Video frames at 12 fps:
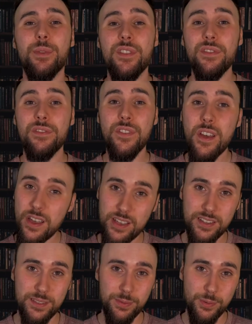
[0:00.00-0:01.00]
with the
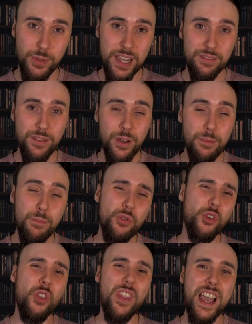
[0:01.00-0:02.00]
first, but we'll have
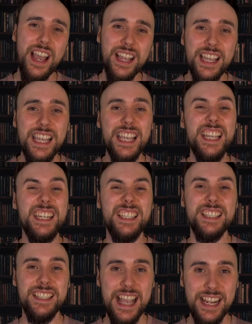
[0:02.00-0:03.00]
more on that in a
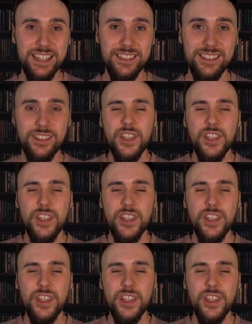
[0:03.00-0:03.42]
second.